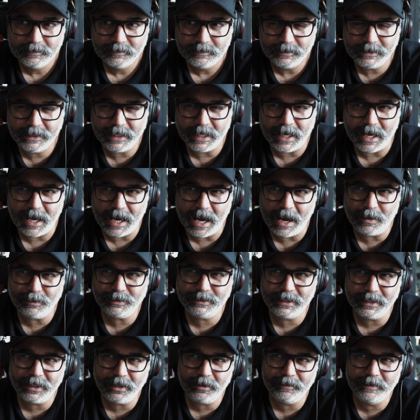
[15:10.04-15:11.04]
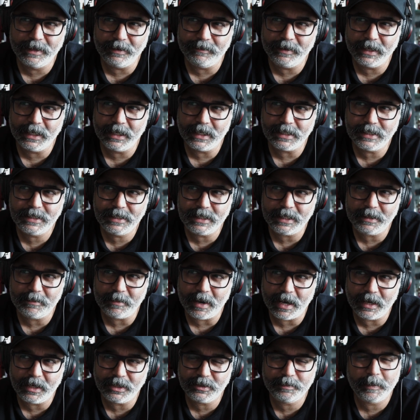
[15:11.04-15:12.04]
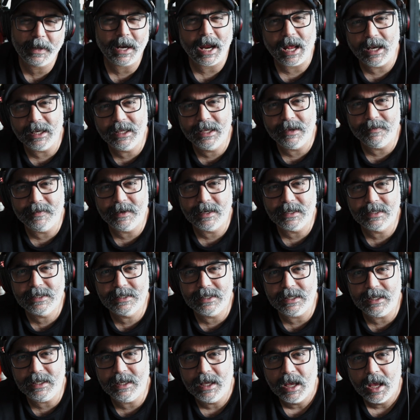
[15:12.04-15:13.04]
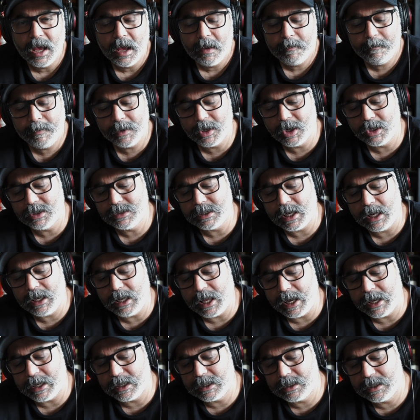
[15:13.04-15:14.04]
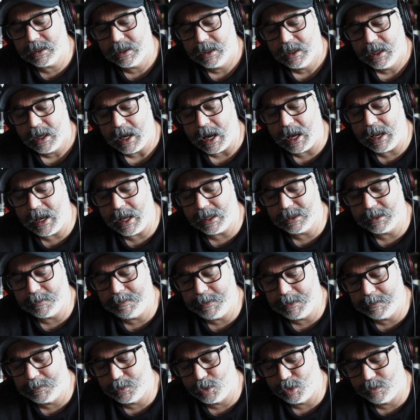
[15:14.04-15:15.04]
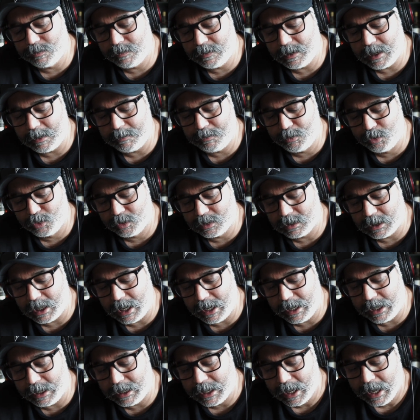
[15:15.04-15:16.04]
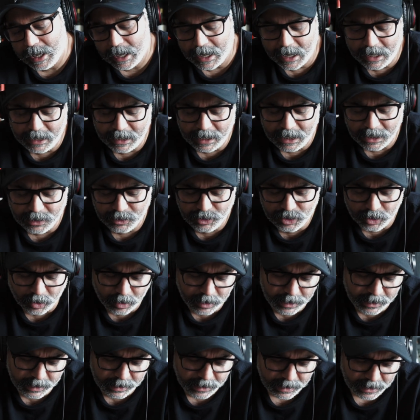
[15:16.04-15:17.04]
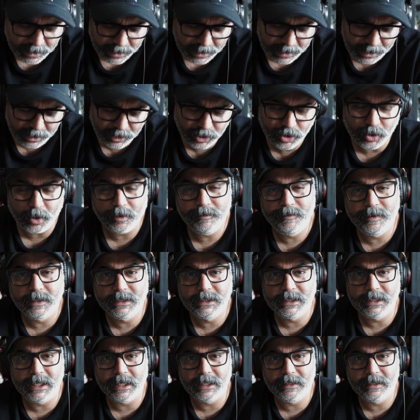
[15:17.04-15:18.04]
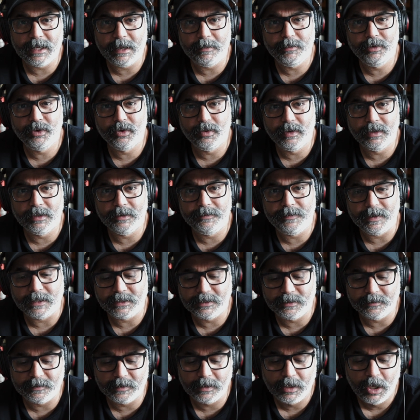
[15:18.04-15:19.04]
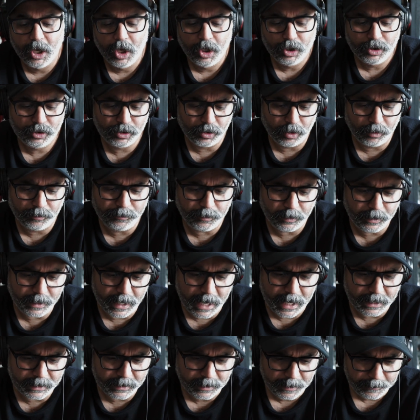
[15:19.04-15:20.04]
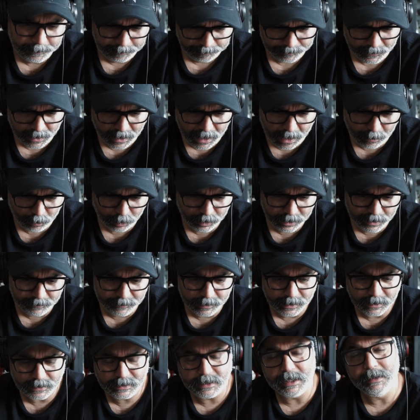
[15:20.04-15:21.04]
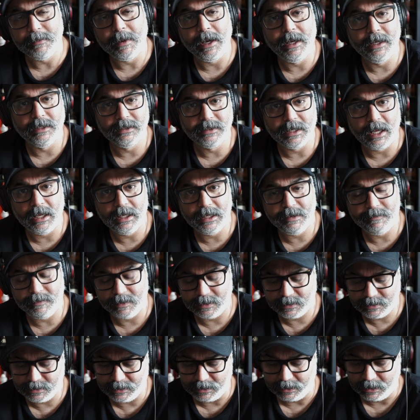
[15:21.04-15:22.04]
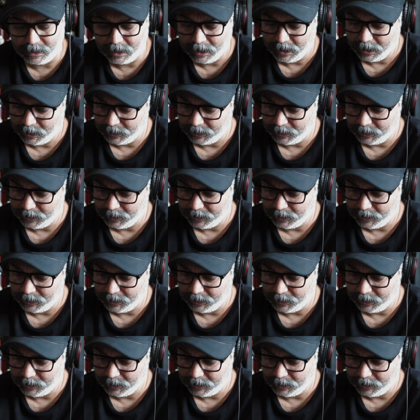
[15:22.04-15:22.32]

Yeah, I was thinking of giving it a C minus, but I'll give it a C because I like I like the people over at Bruichladdich, and I enjoy enjoy visiting them during the festival. So for that, I won't give it a C minus. I'll give it a C.